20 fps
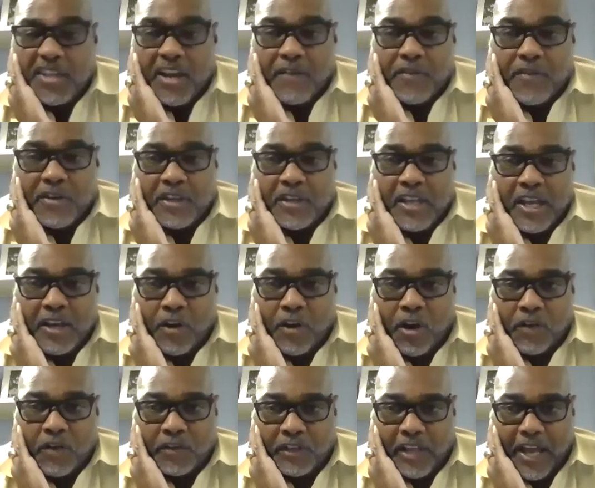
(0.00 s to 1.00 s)
ever
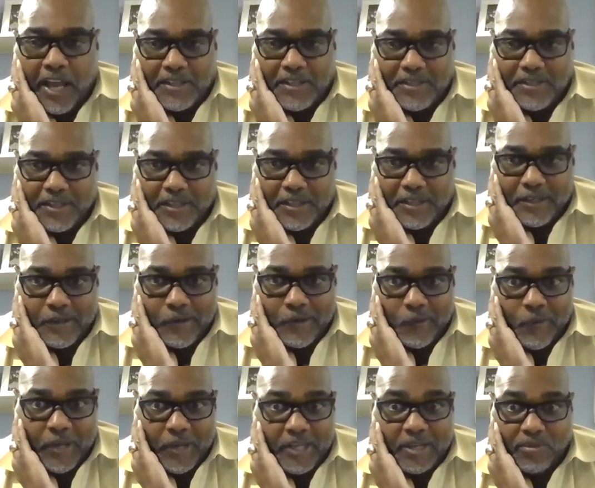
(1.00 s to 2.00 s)
kickoff classic. You know,
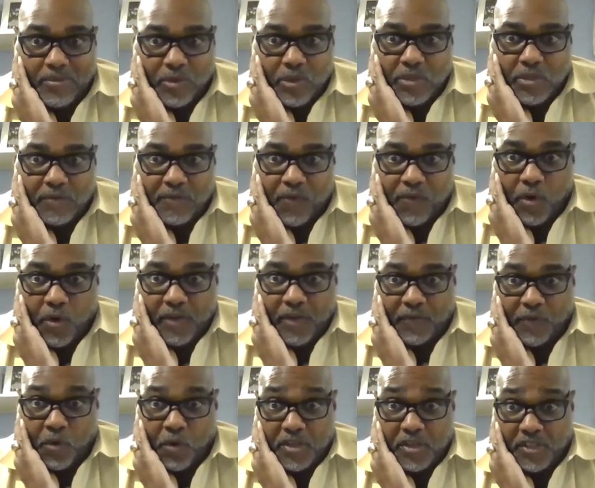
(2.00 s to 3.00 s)
we end up yeah. losing
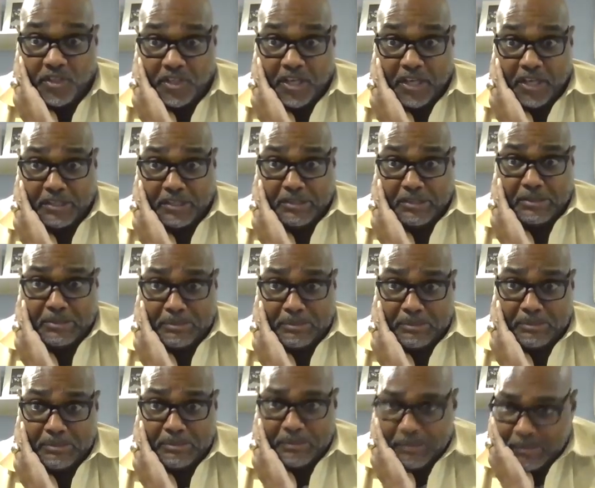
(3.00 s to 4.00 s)
four to 6.
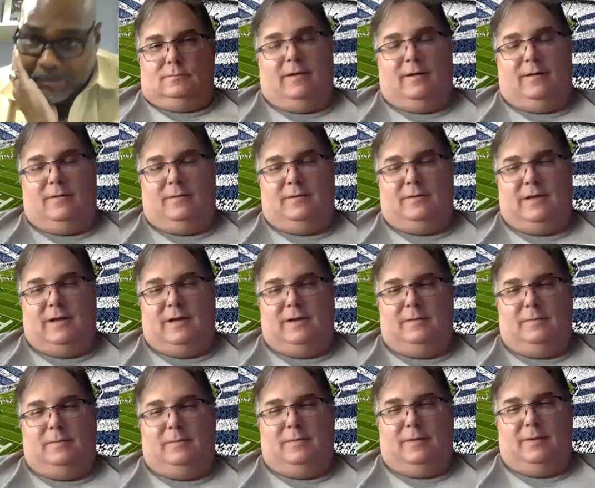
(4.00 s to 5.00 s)
Yeah, I was having.
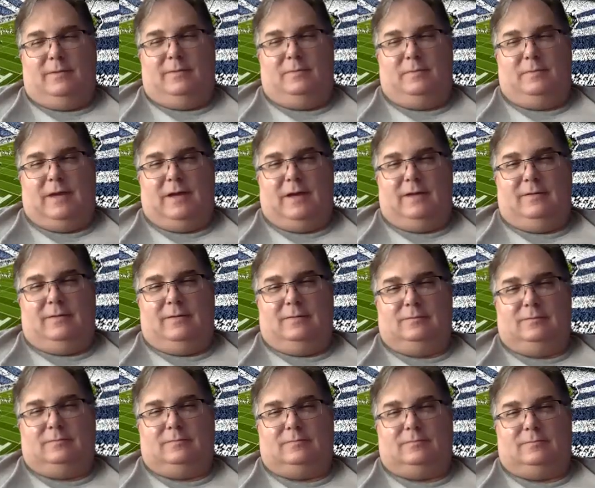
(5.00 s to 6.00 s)
I'm thinking to myself,
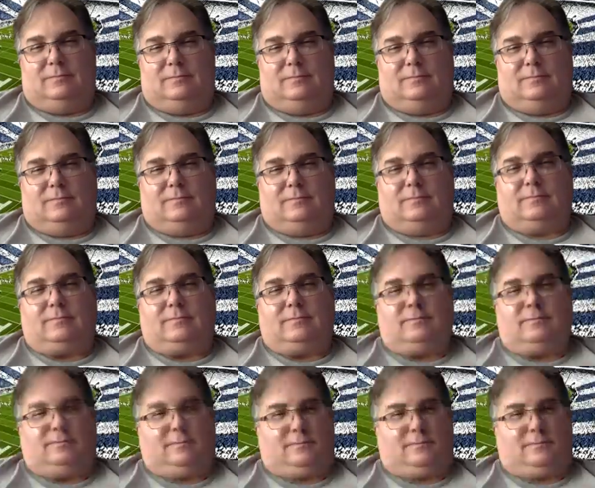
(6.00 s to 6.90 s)
um, you know,